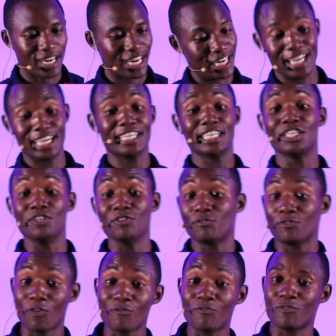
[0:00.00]
I landed in
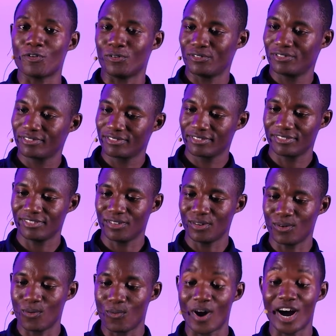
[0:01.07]
Form 4.
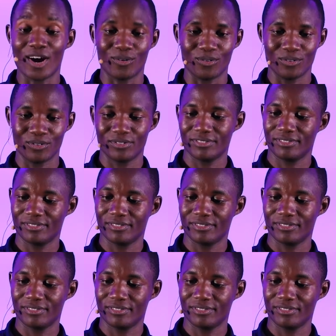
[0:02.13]
Wow.